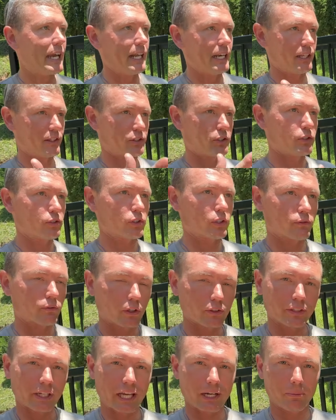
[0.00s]
and it's usually
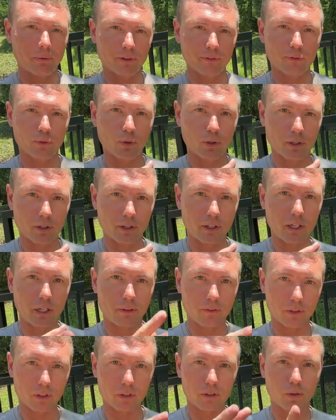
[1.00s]
rotatable for you know
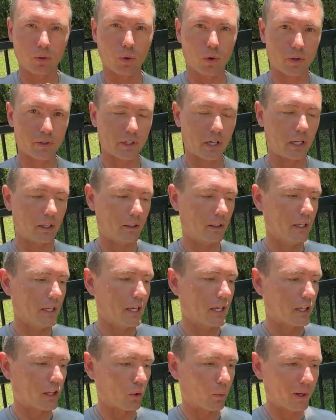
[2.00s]
vertical horizontal
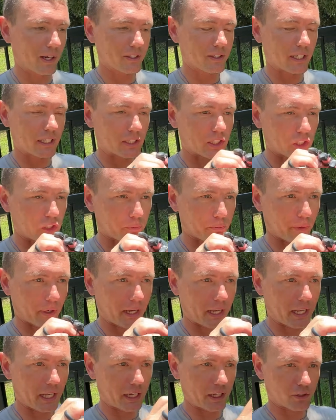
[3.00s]
yeah the ones that just
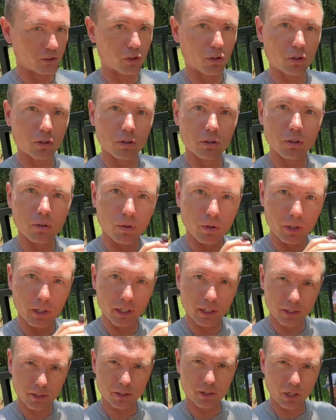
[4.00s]
spray in a circle like or a
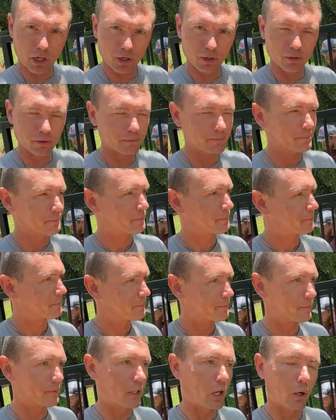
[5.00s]
cone. a cone
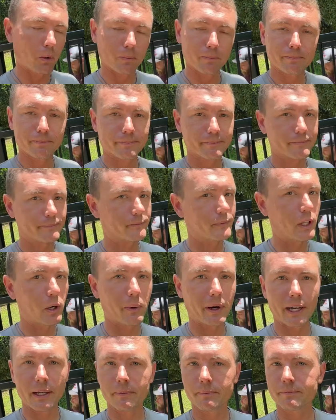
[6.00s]
nope no
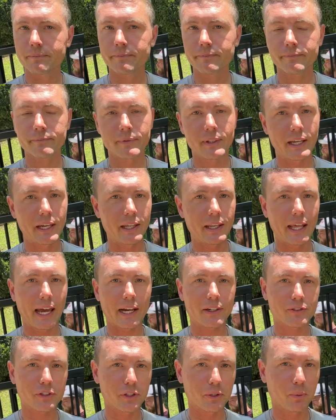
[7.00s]
way and
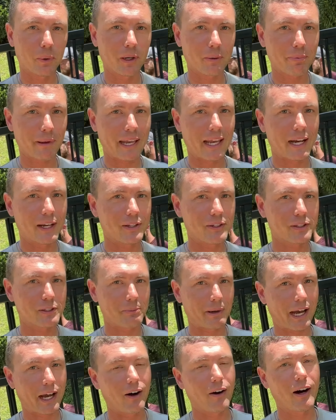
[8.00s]
actually, the one paint I used to
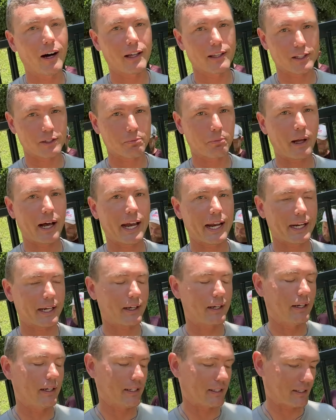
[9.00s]
buy a lot, this black
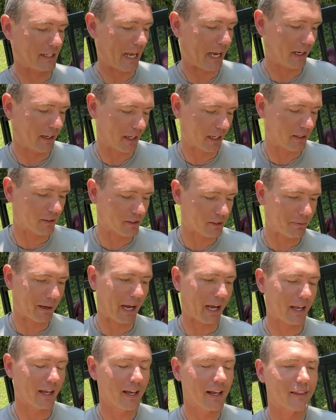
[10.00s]
uh, satin I used to
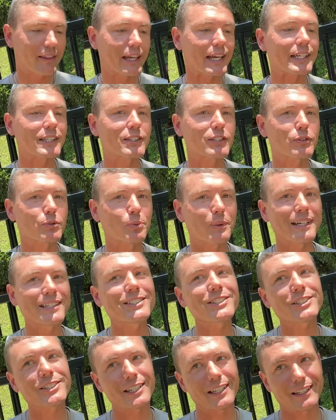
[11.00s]
buy, they
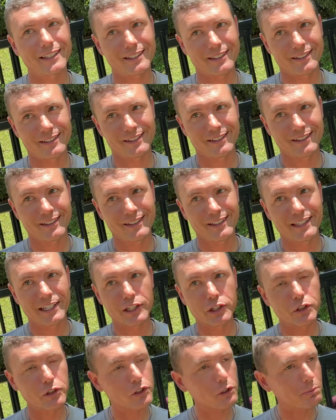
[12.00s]
switched it. Mm.
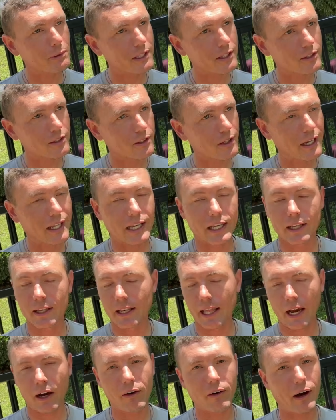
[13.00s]
It used to be the, and
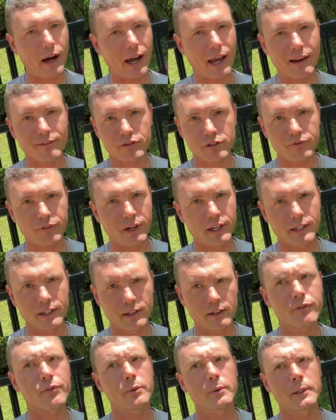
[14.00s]
now I have to find a
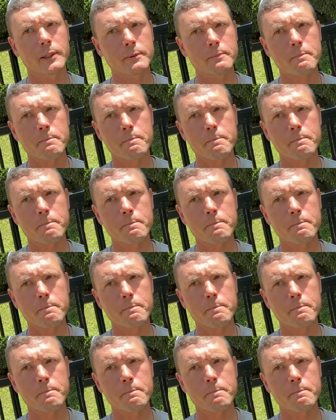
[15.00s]
different one